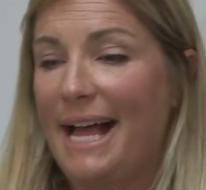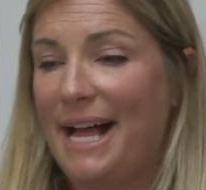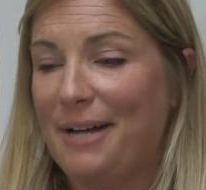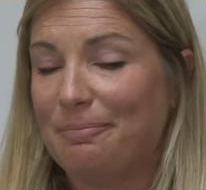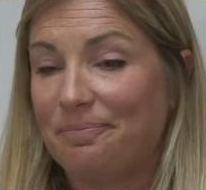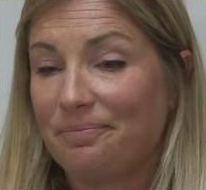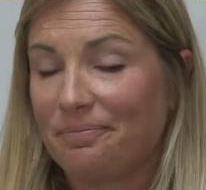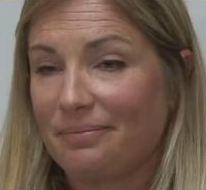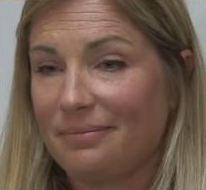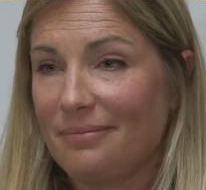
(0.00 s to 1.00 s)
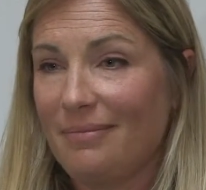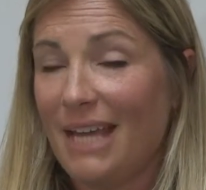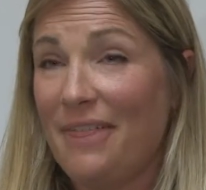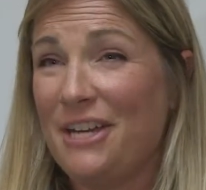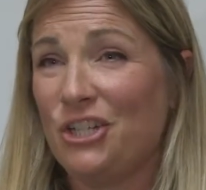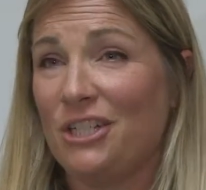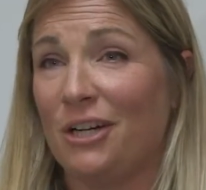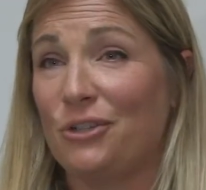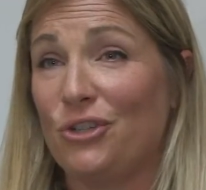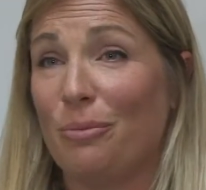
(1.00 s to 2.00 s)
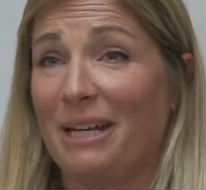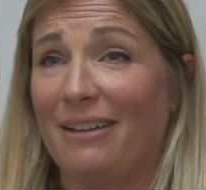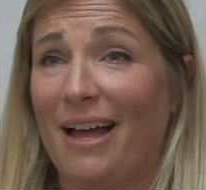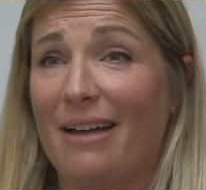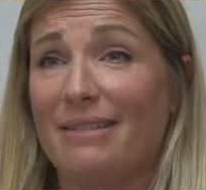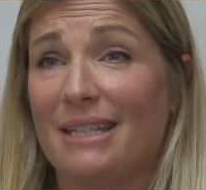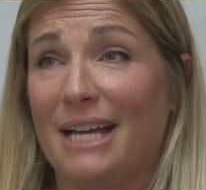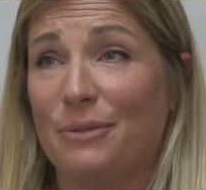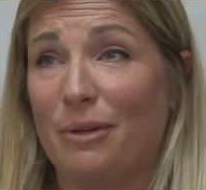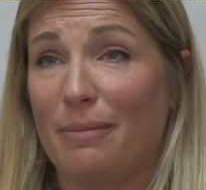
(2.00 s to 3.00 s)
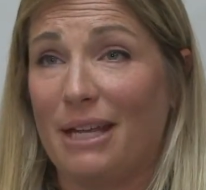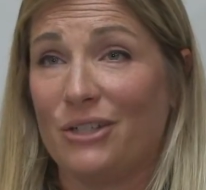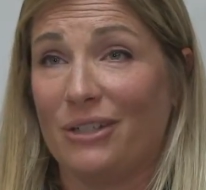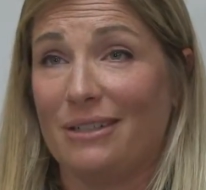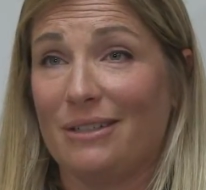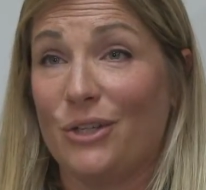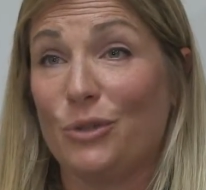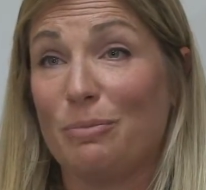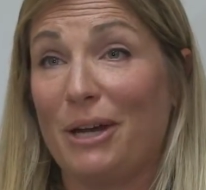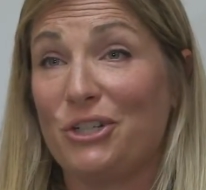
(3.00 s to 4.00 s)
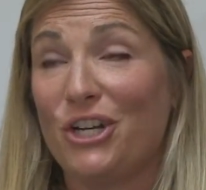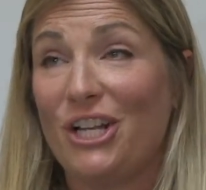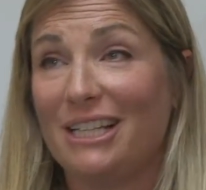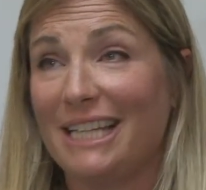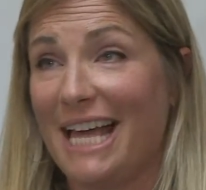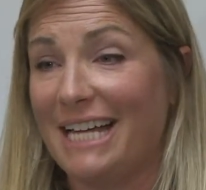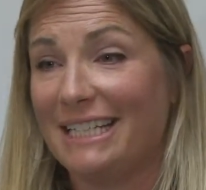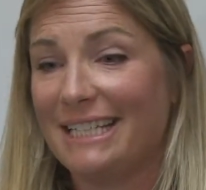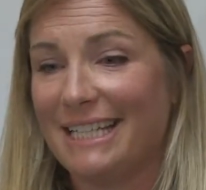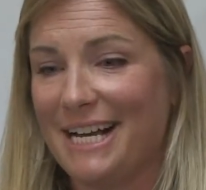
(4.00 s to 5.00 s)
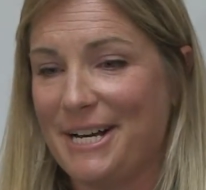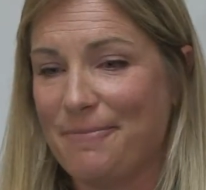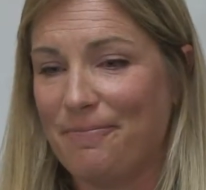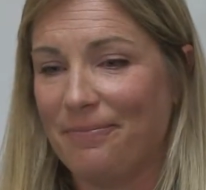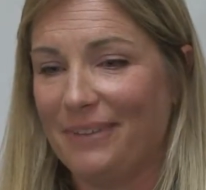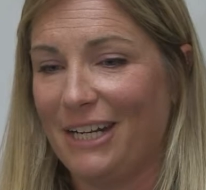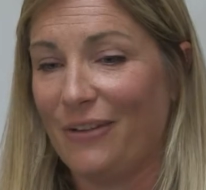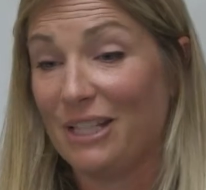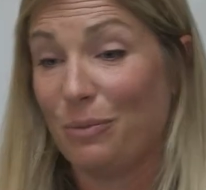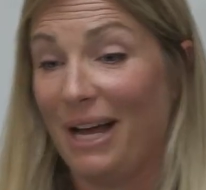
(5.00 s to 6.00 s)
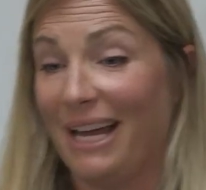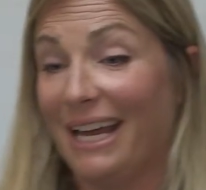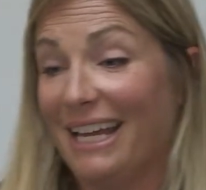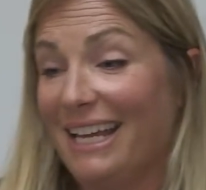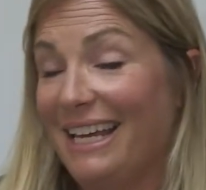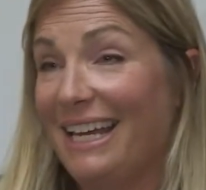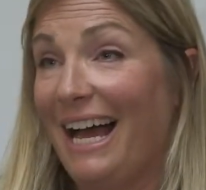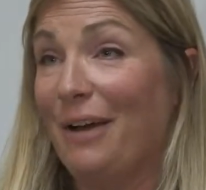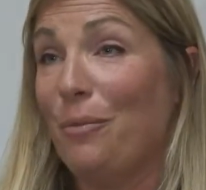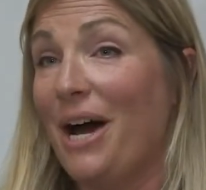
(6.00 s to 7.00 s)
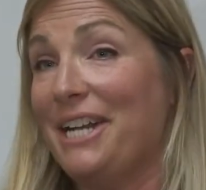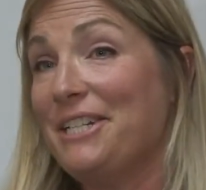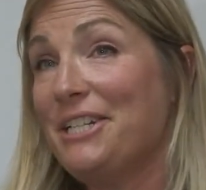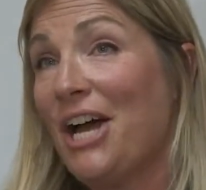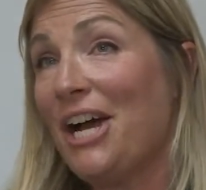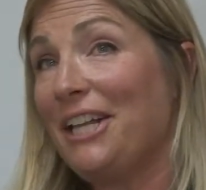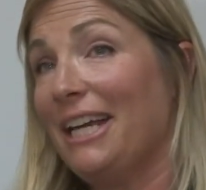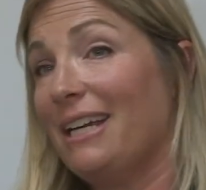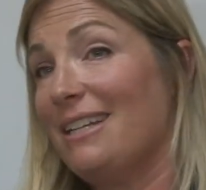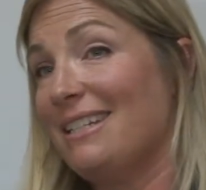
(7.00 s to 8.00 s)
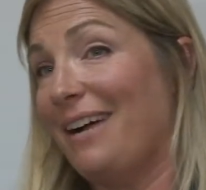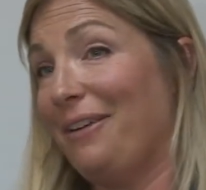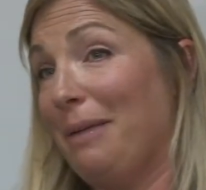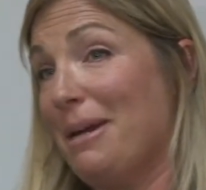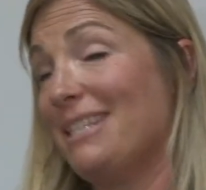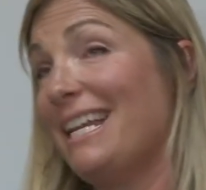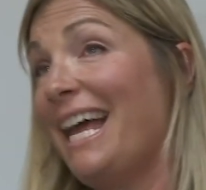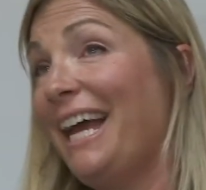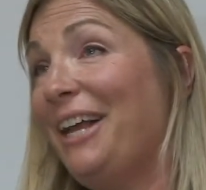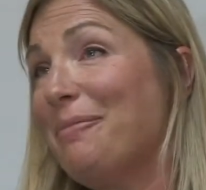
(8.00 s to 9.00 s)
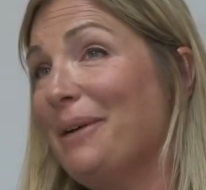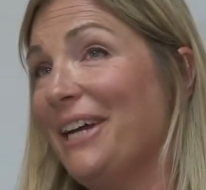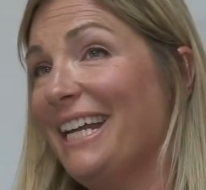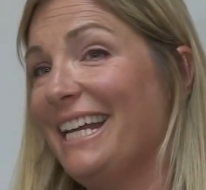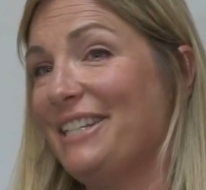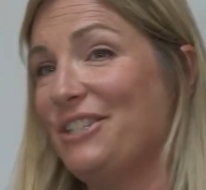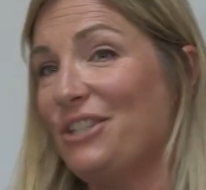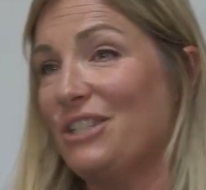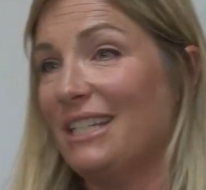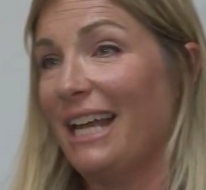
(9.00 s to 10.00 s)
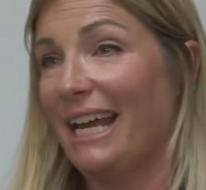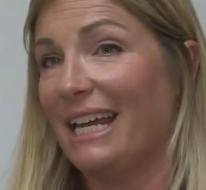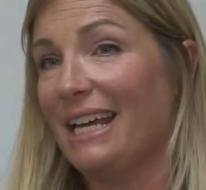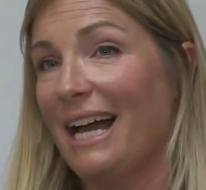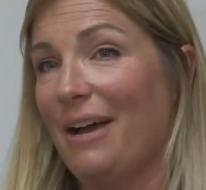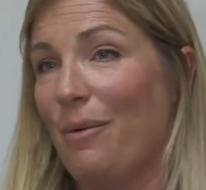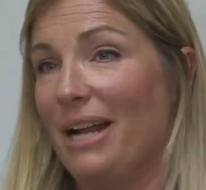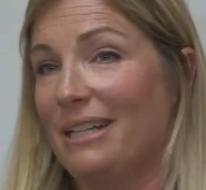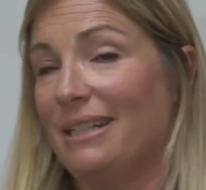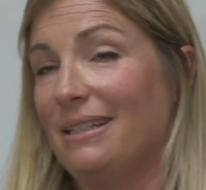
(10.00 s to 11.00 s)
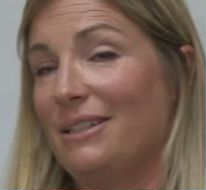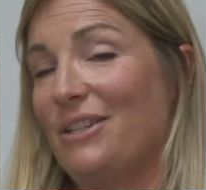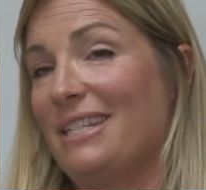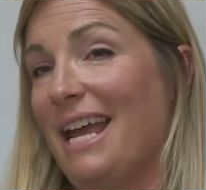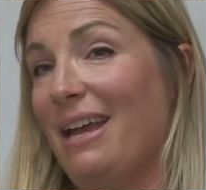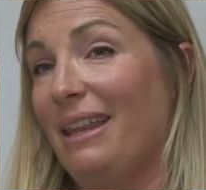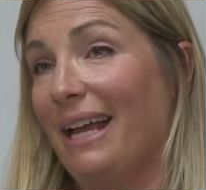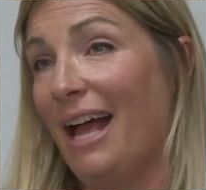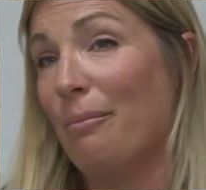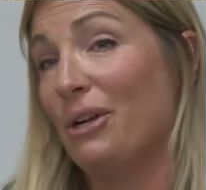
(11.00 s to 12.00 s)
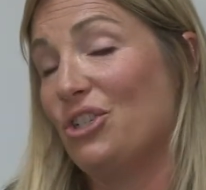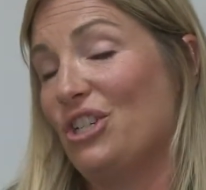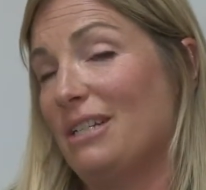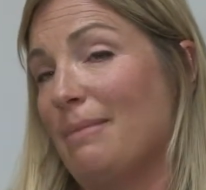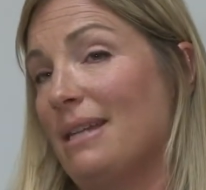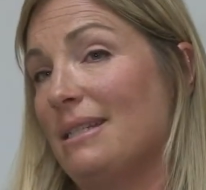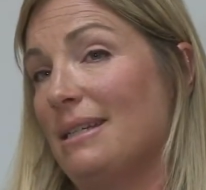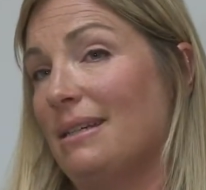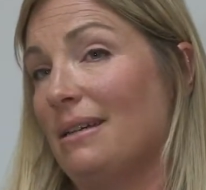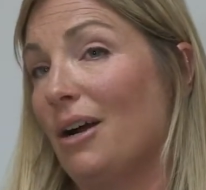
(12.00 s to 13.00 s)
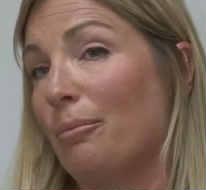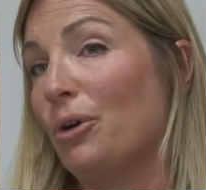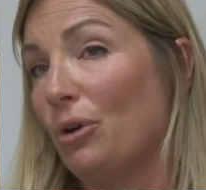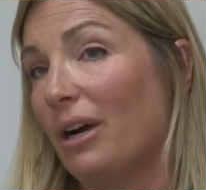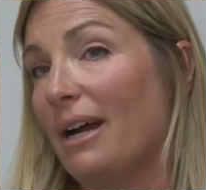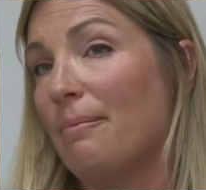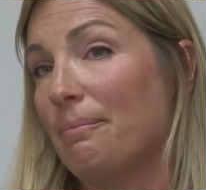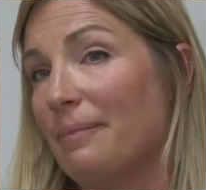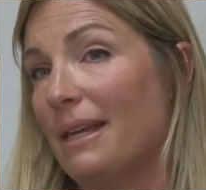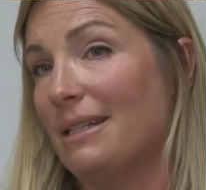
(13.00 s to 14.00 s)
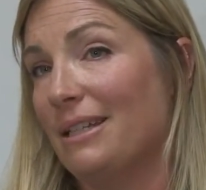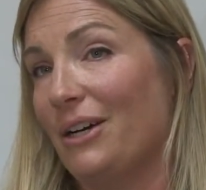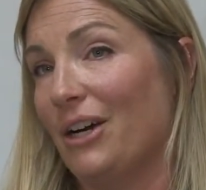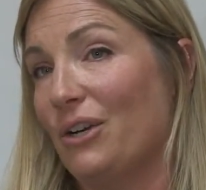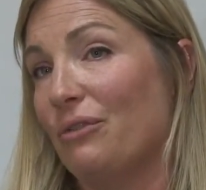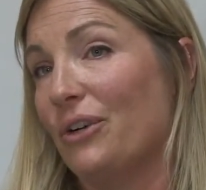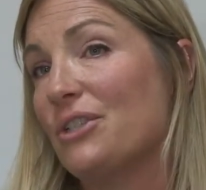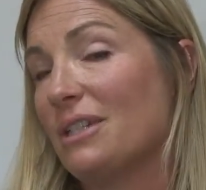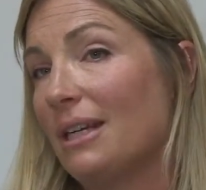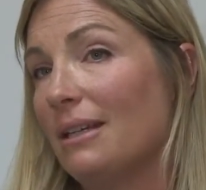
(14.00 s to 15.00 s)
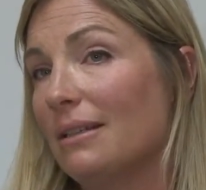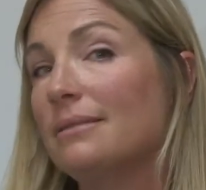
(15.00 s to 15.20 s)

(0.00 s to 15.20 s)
I think she touched so many lives, and that's what makes her so special. And that's why I wanted to talk. It's not really my style, but it's just I wanted to say how much she's meant to our program and to our university.